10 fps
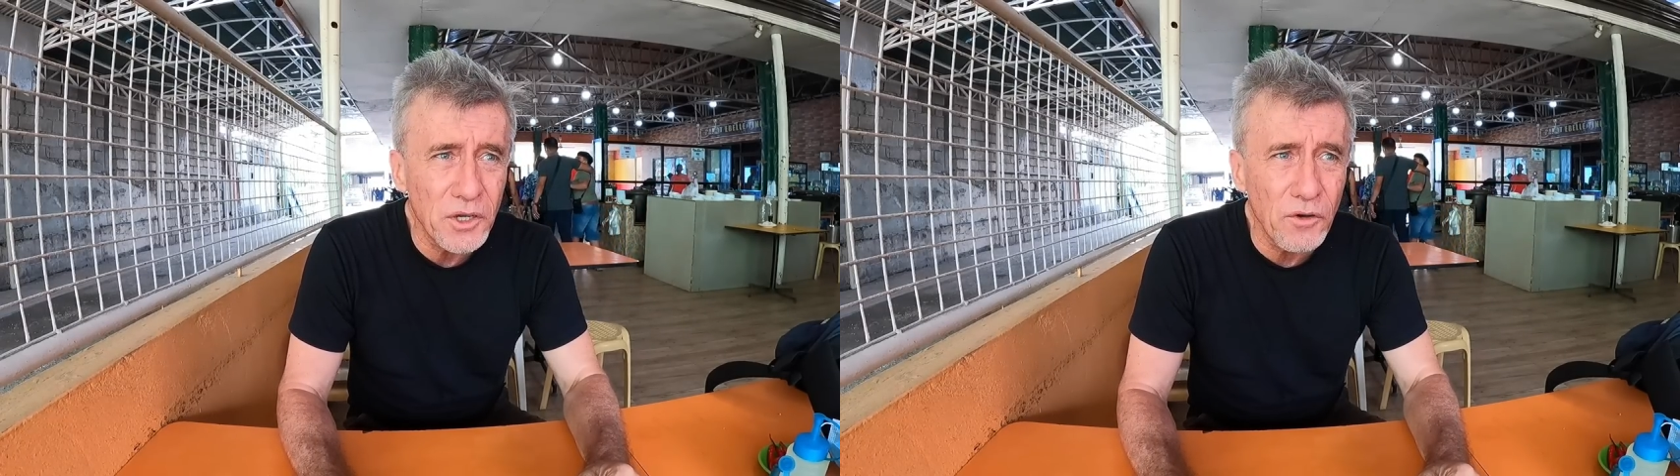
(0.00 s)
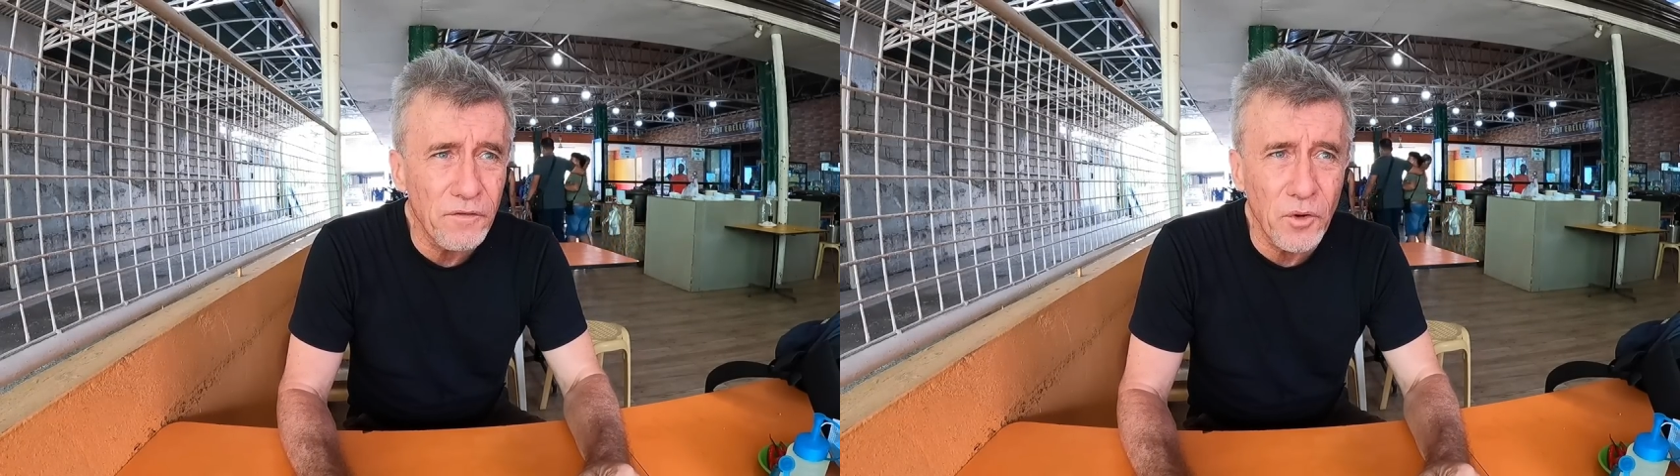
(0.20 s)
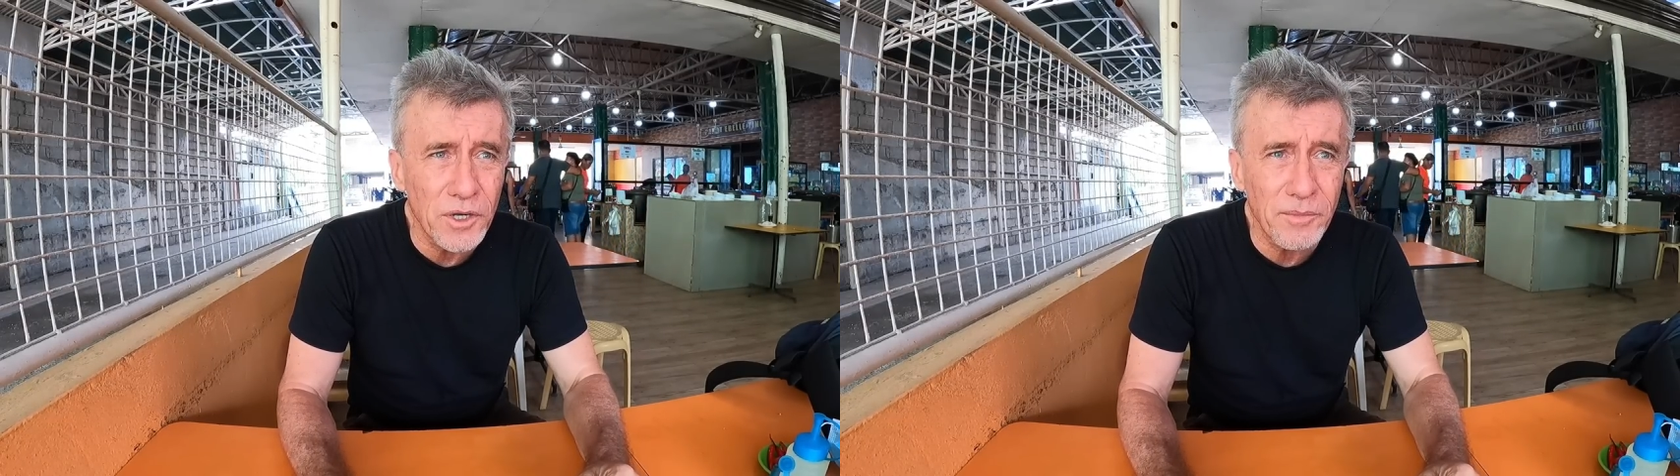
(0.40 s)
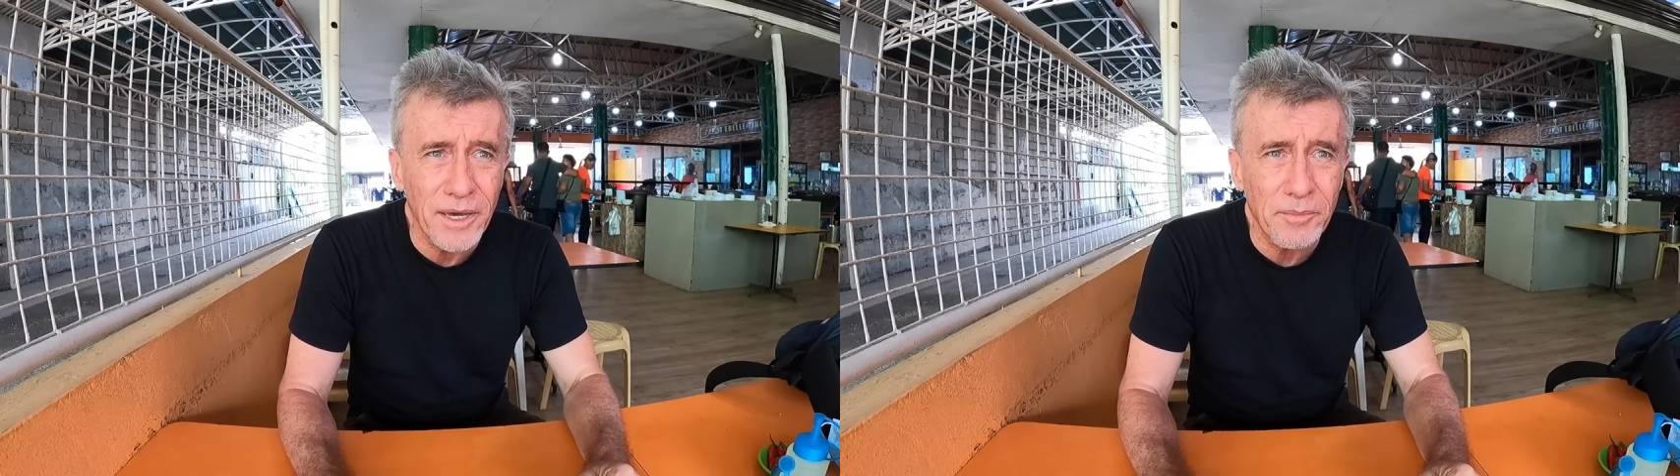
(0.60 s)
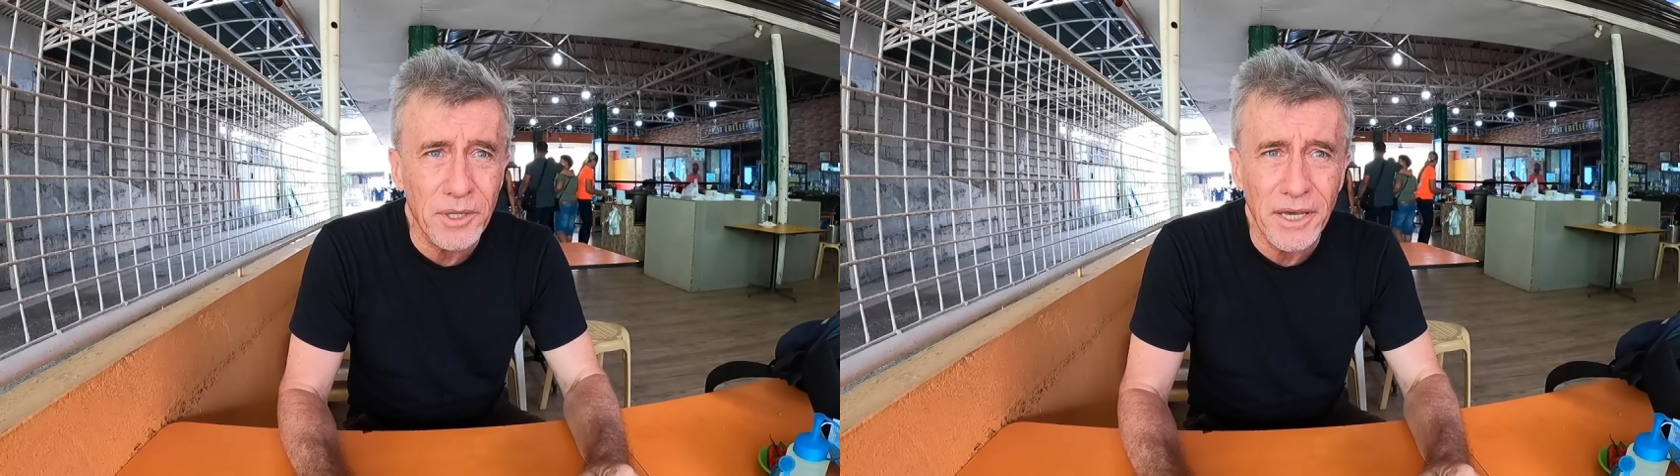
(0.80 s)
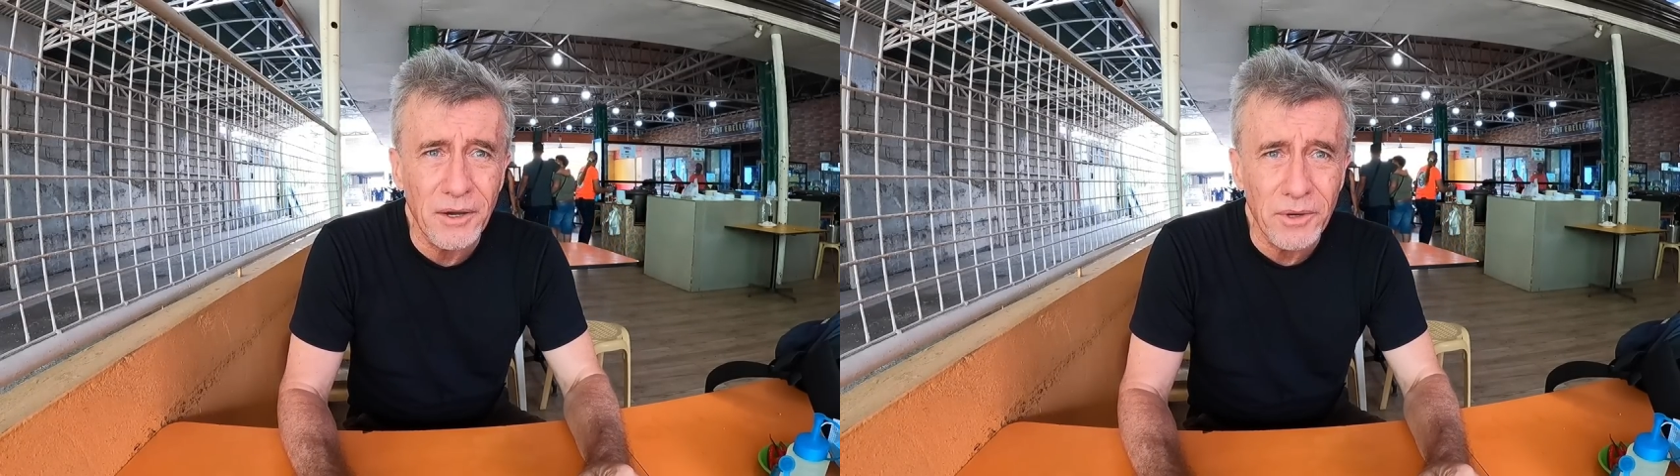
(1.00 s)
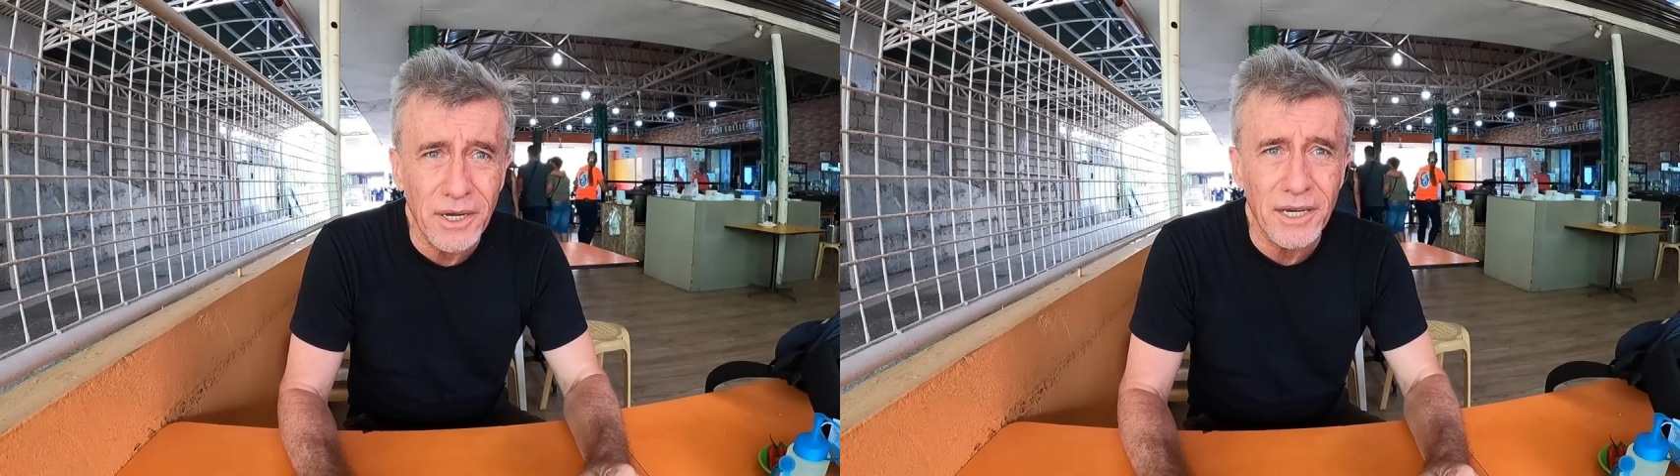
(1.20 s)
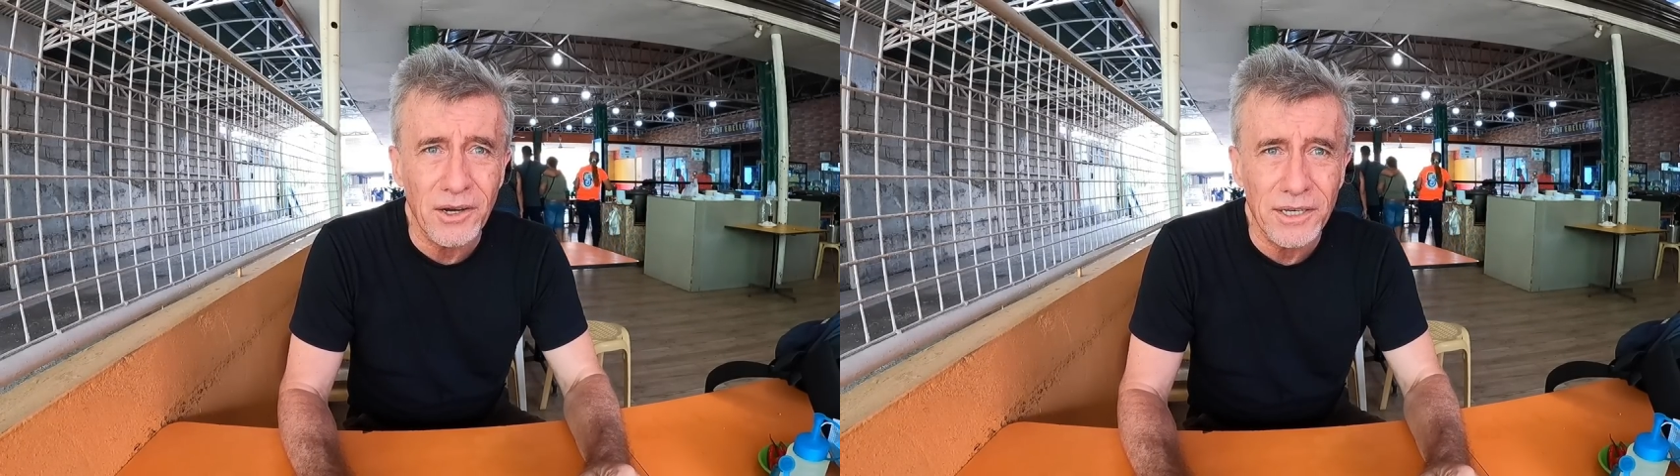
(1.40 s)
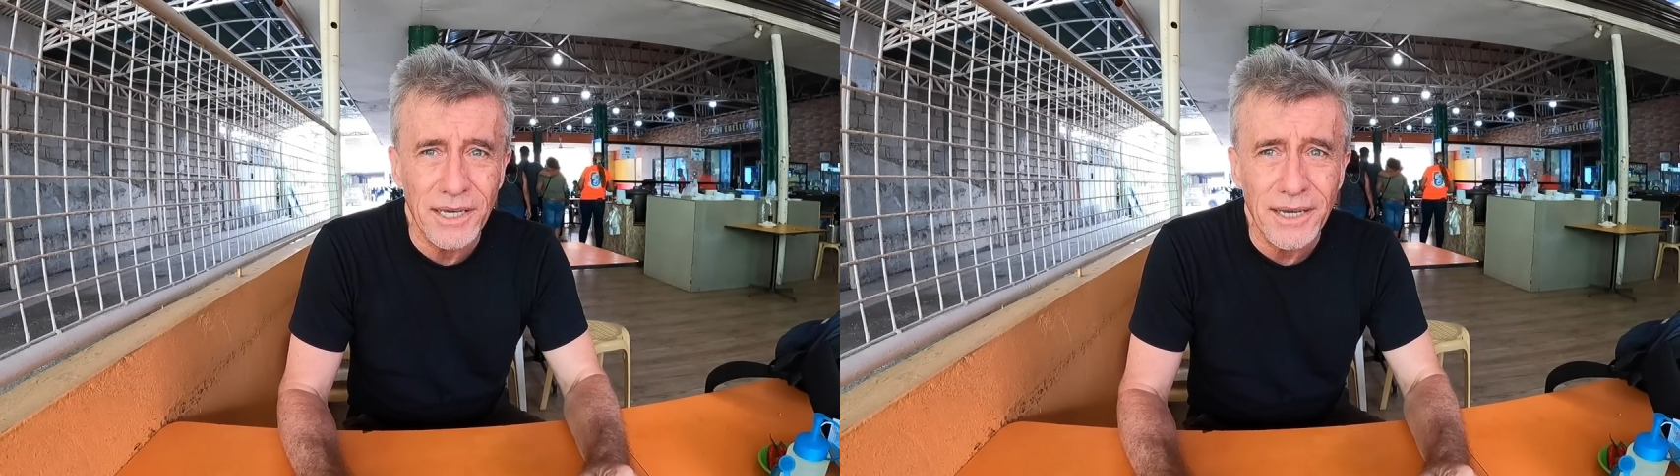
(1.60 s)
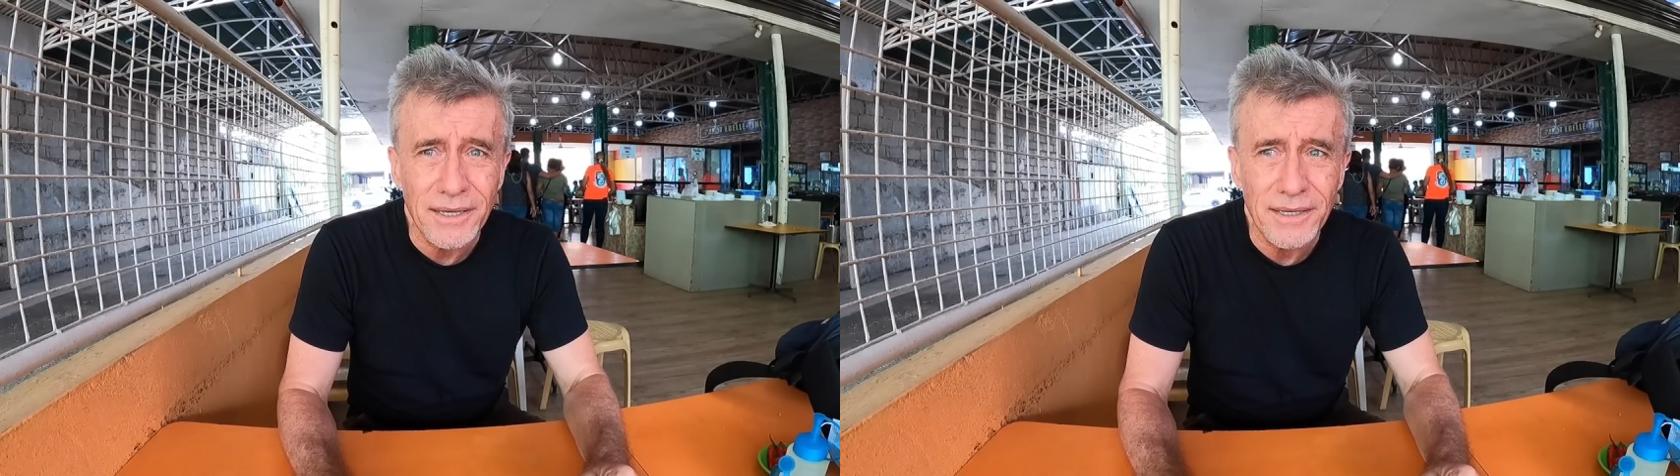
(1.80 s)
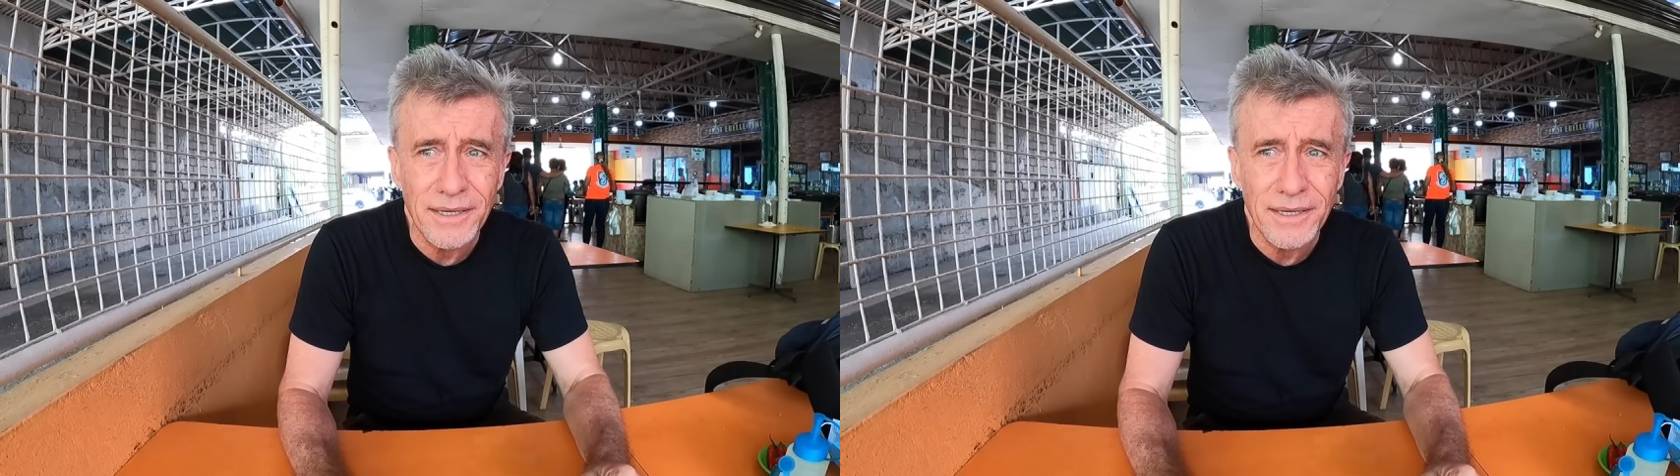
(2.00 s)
or 40 people here when I got here,